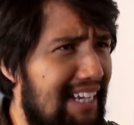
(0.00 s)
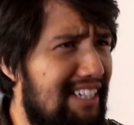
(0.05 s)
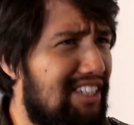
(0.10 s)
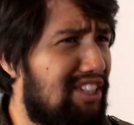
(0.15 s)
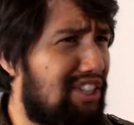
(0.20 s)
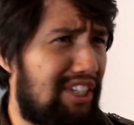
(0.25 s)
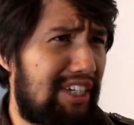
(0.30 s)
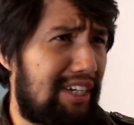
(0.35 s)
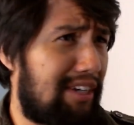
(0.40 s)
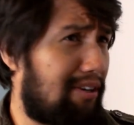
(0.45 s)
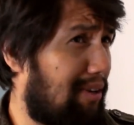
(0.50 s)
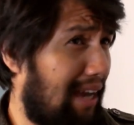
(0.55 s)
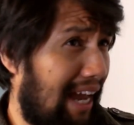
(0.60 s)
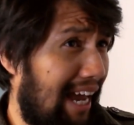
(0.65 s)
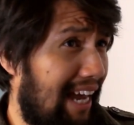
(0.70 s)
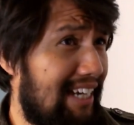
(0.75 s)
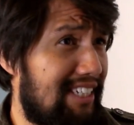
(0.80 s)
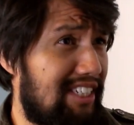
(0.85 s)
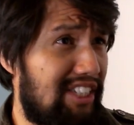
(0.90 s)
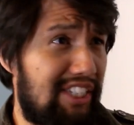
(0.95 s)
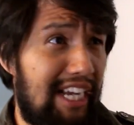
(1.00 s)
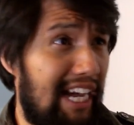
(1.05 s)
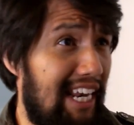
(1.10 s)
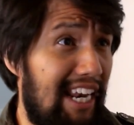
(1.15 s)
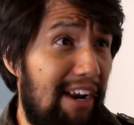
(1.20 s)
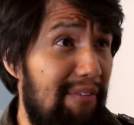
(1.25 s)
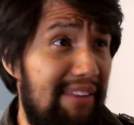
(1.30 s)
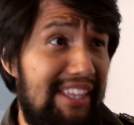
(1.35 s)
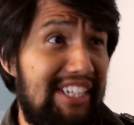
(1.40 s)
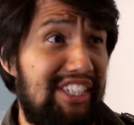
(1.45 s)
is she okay? Has she
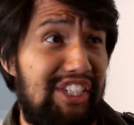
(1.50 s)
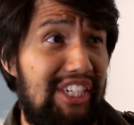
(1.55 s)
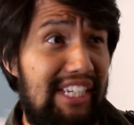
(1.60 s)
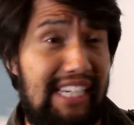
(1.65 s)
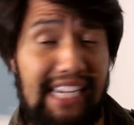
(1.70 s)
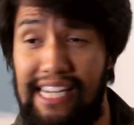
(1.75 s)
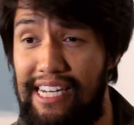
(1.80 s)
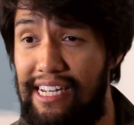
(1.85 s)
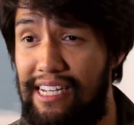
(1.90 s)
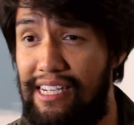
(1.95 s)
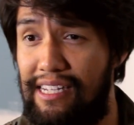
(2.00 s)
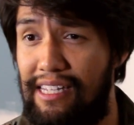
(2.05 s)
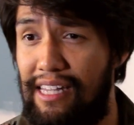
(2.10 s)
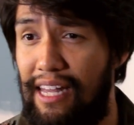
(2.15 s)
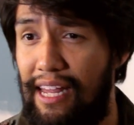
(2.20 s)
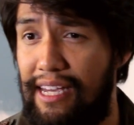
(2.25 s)
gotten everything she needed?